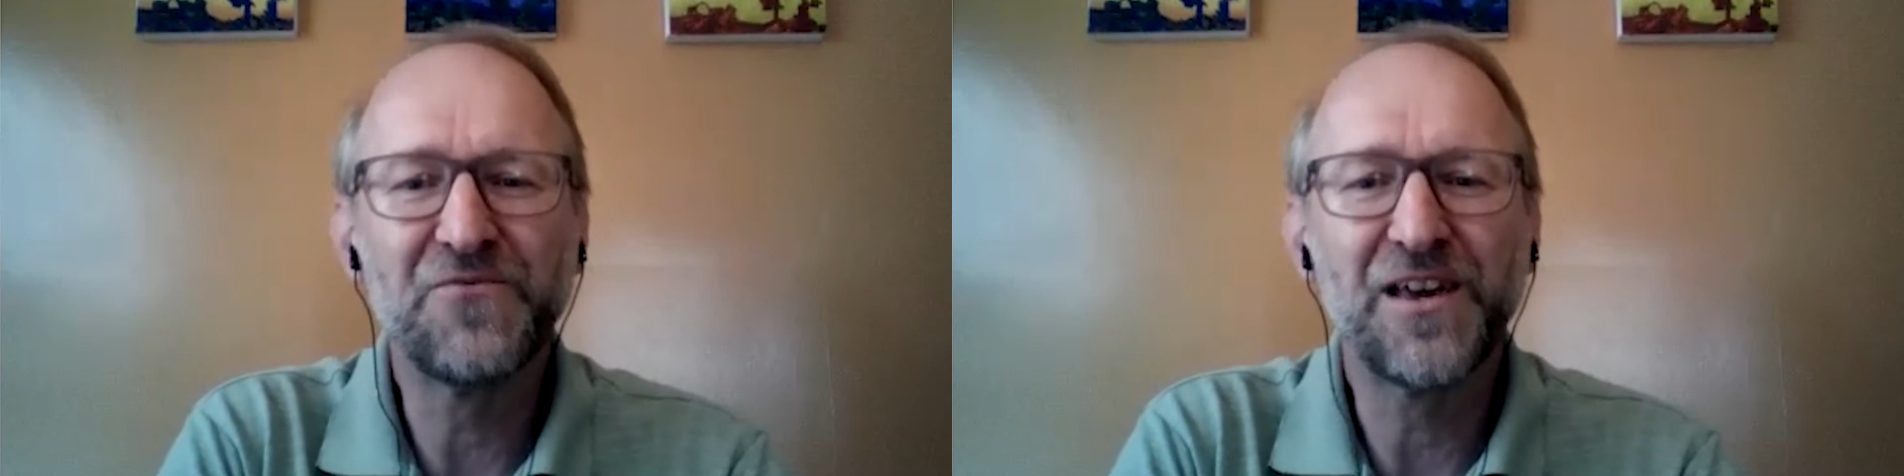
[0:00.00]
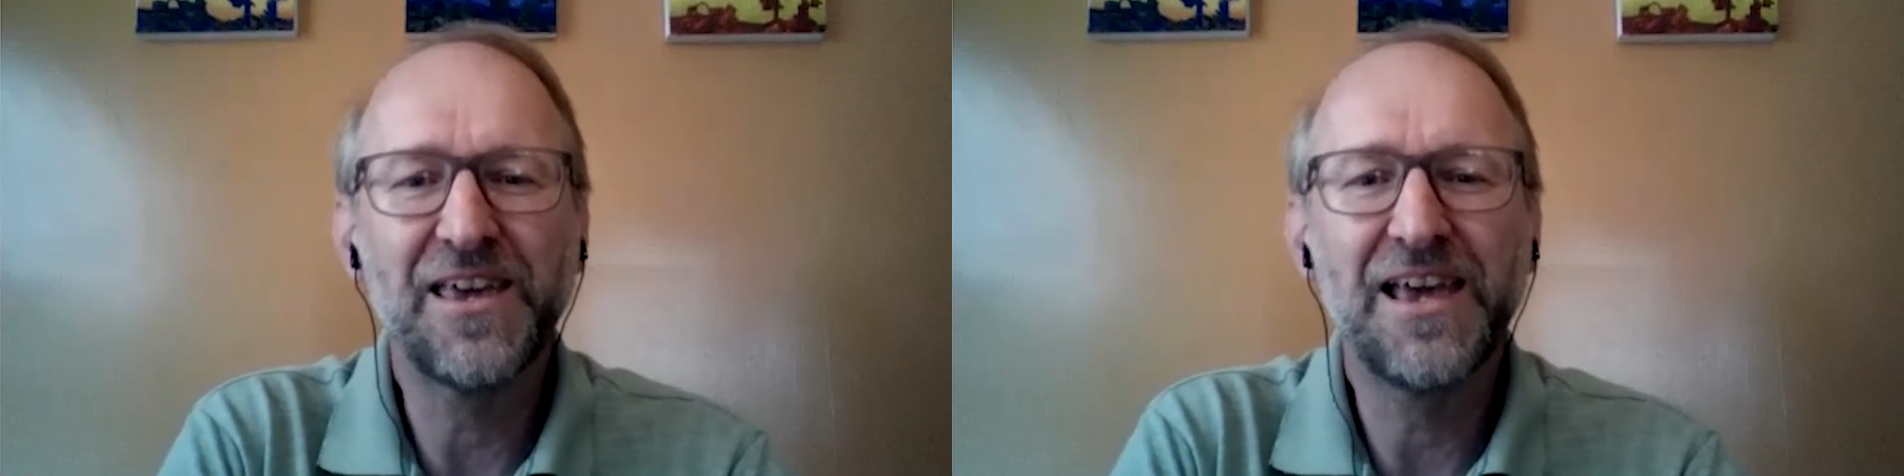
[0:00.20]

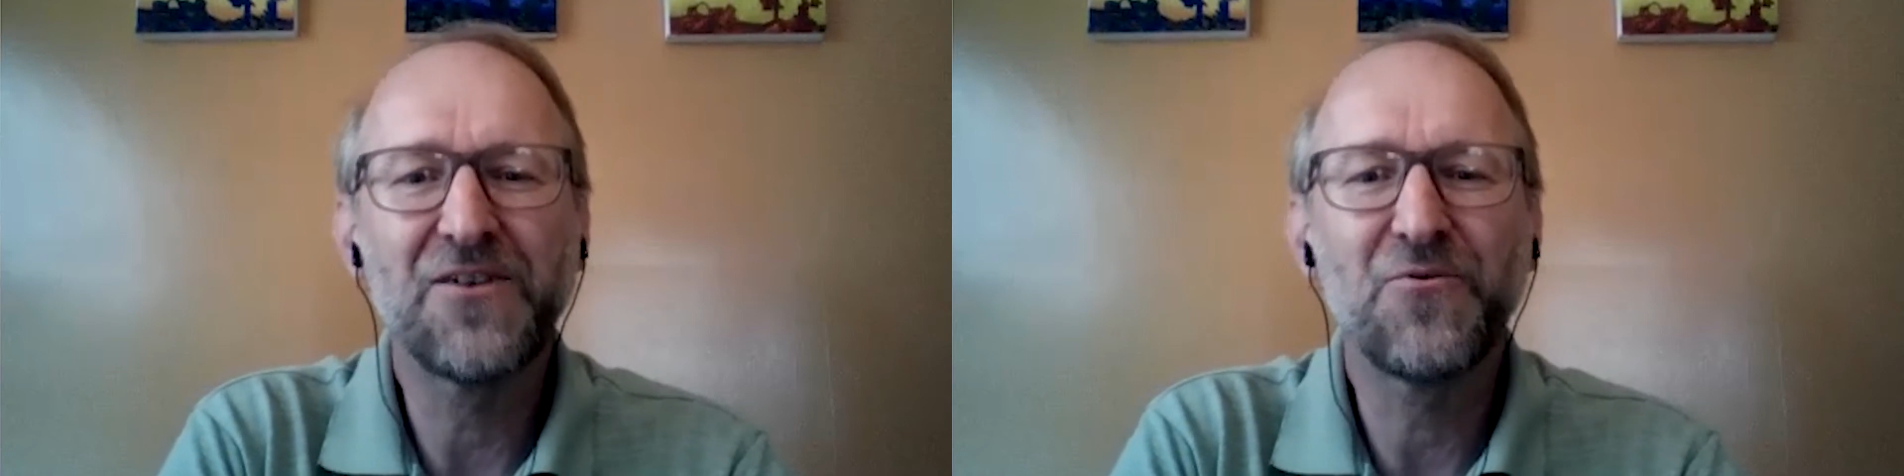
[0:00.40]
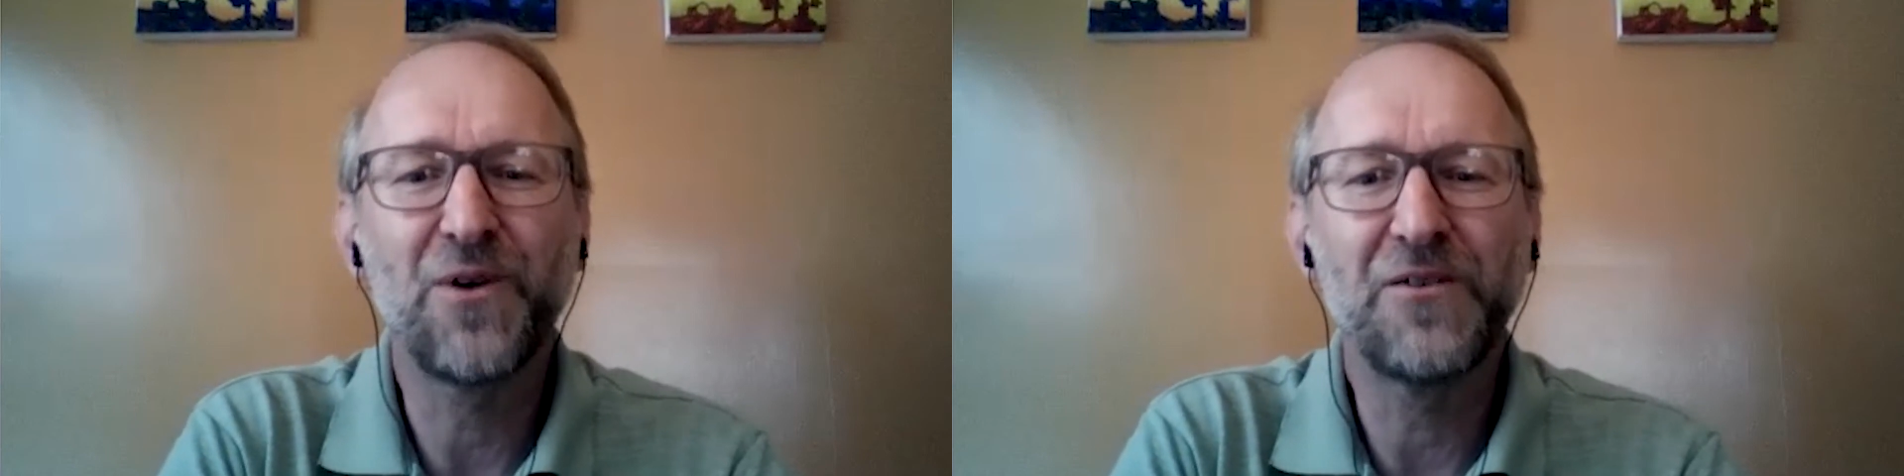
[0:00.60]
if I
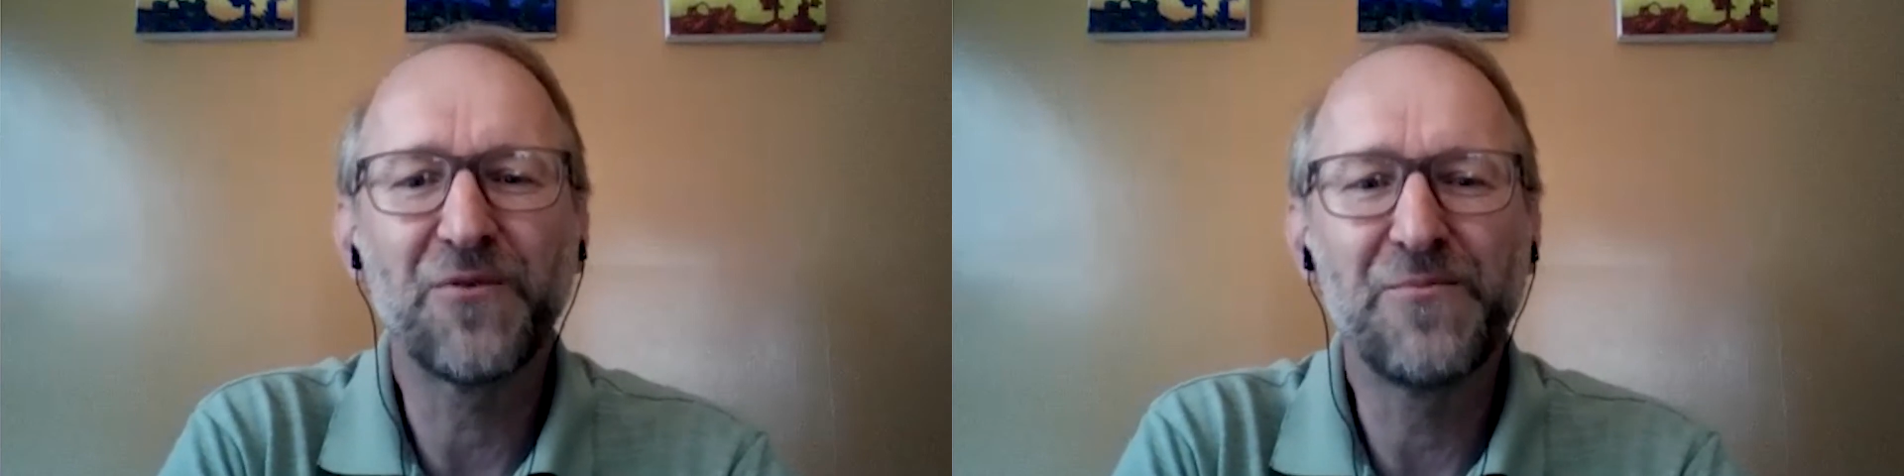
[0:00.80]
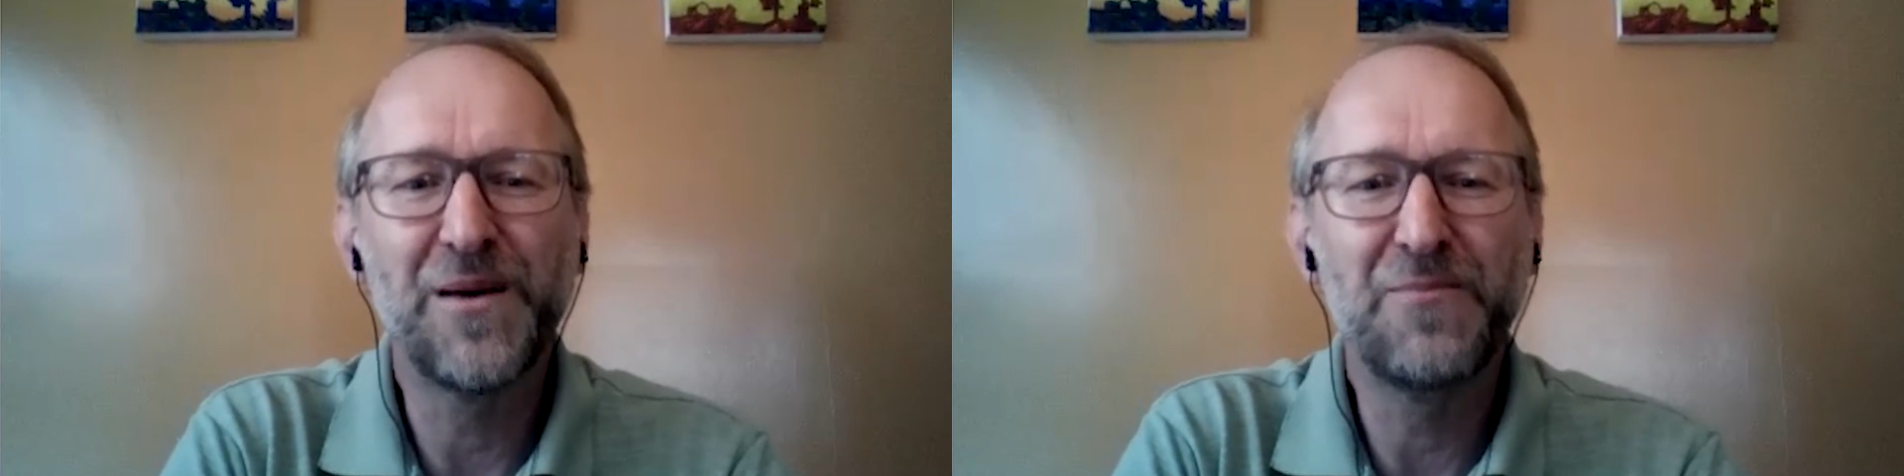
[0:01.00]
can't quite
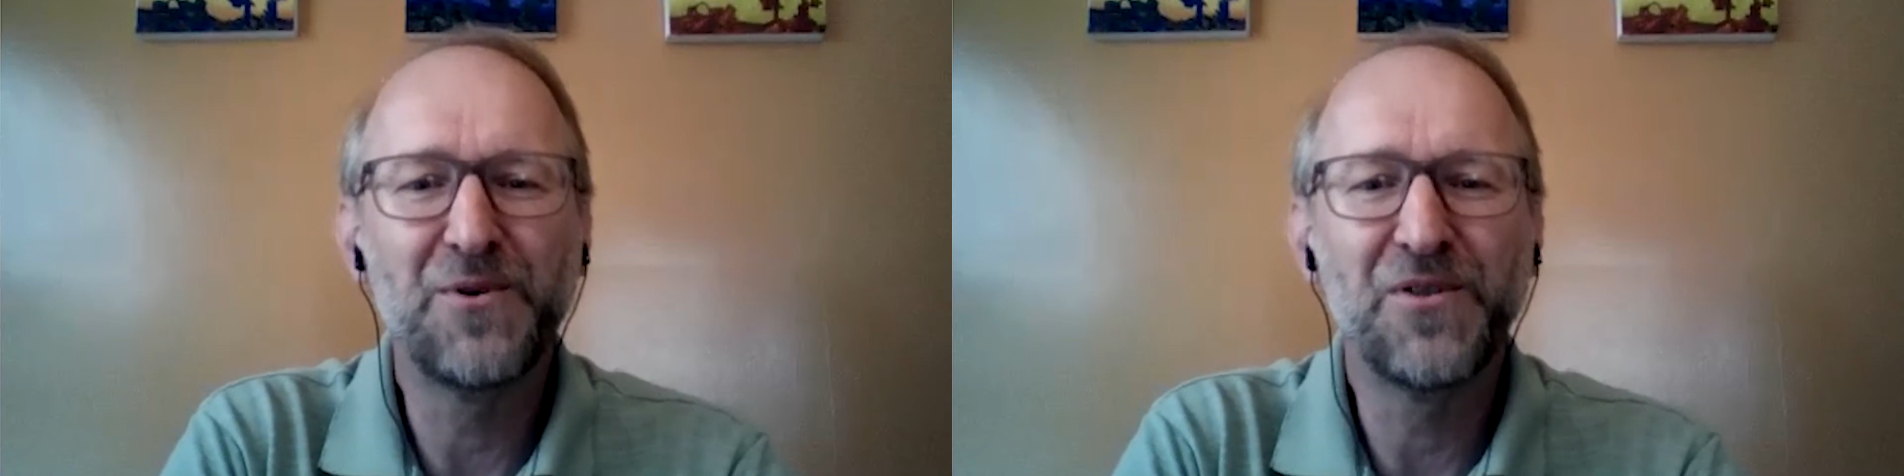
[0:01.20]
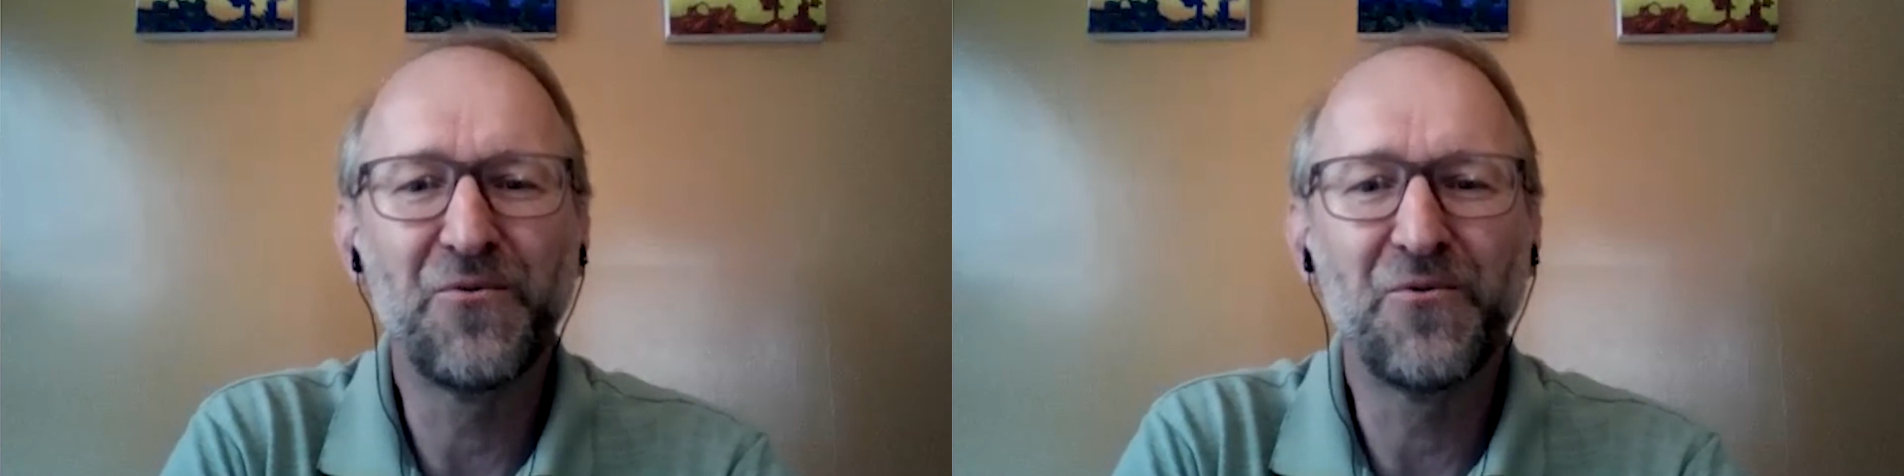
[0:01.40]

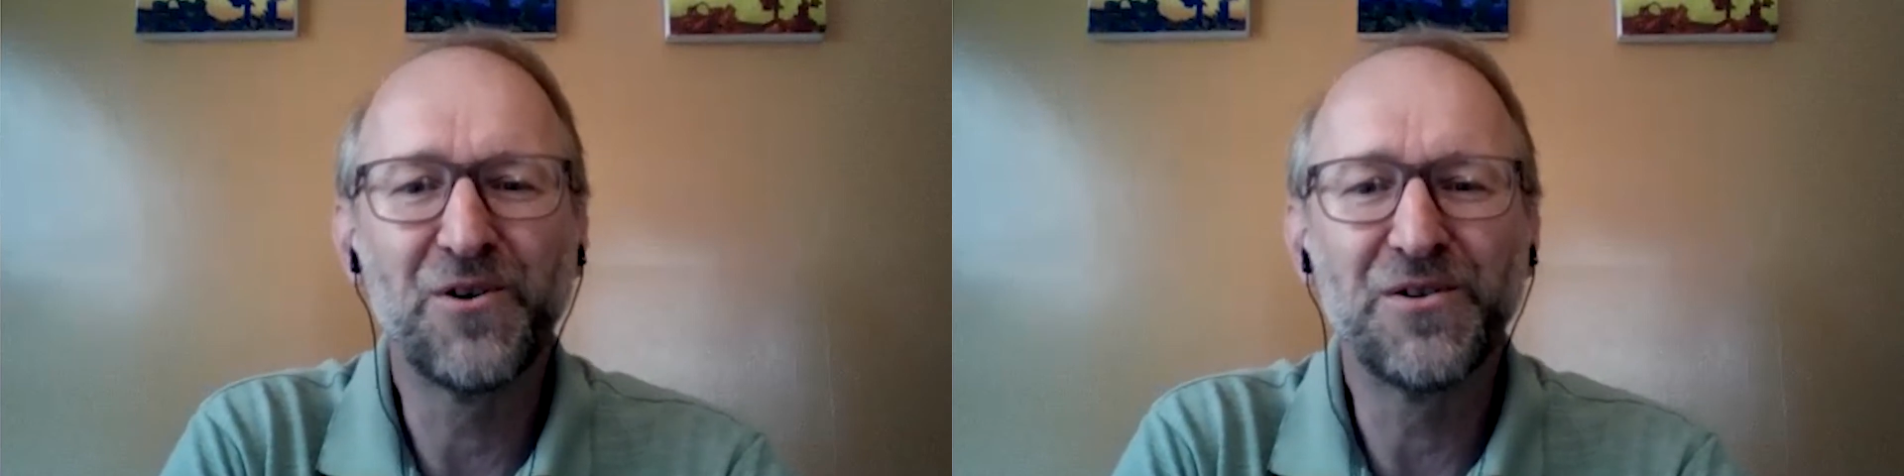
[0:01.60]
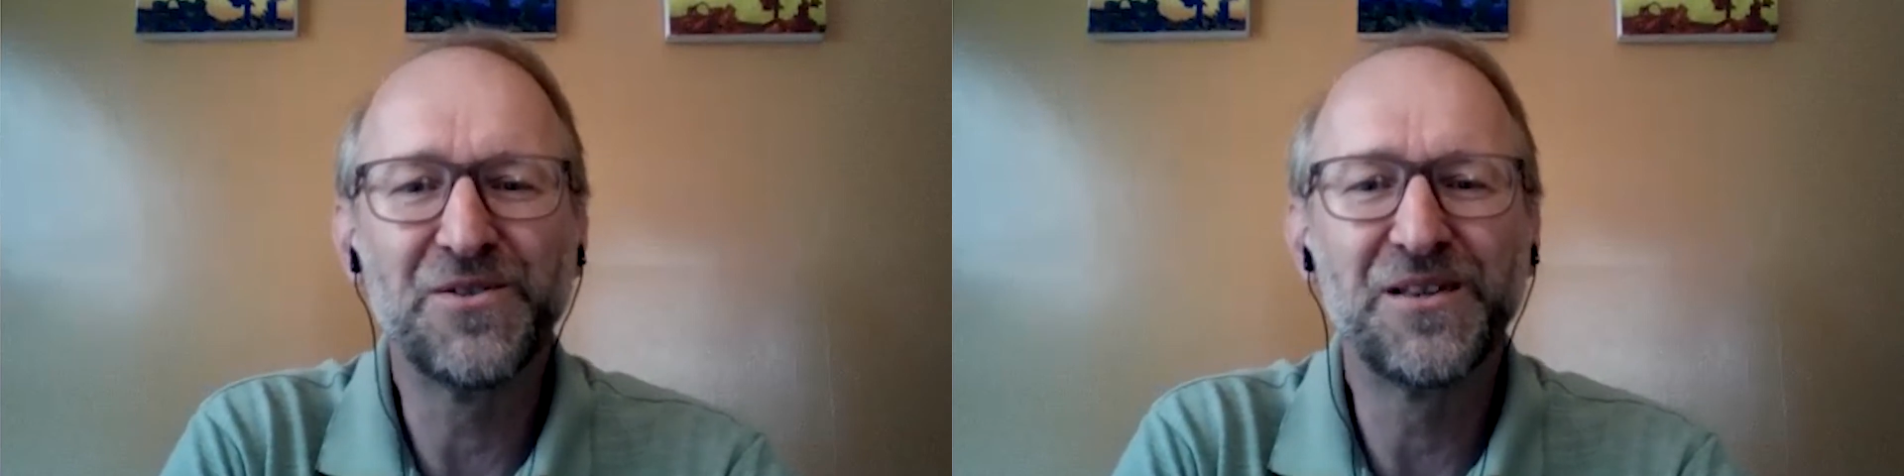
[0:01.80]
remember the
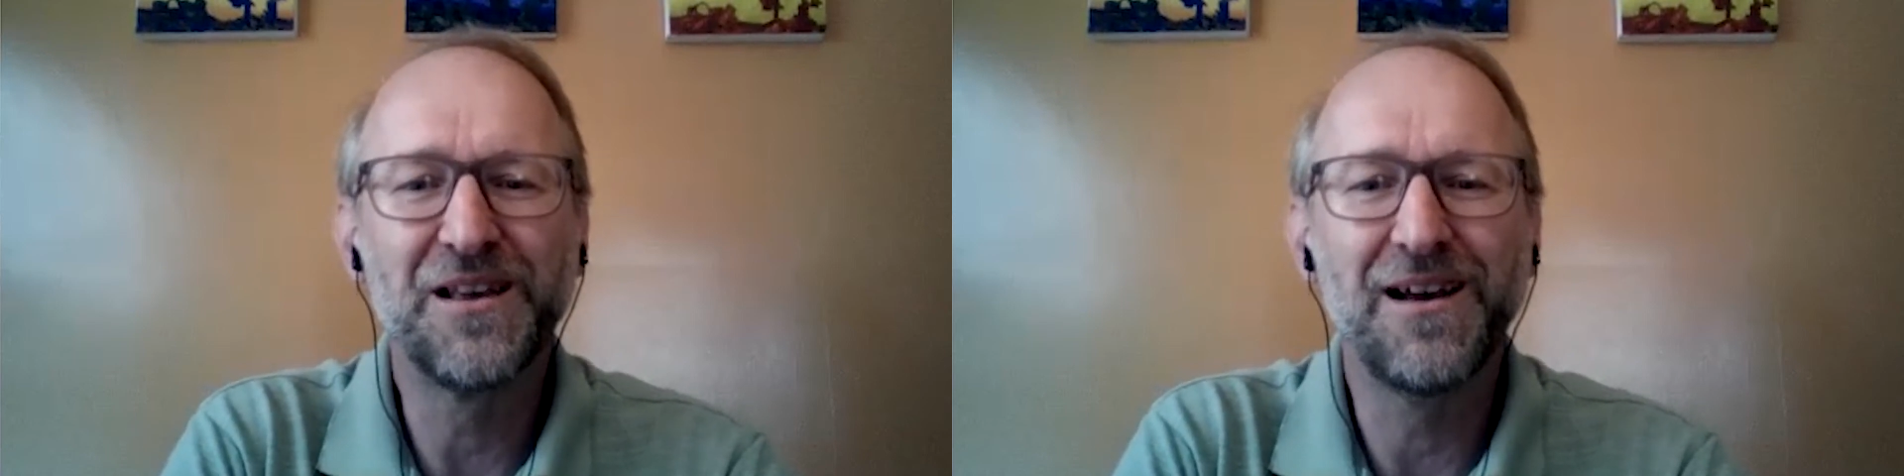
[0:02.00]
words.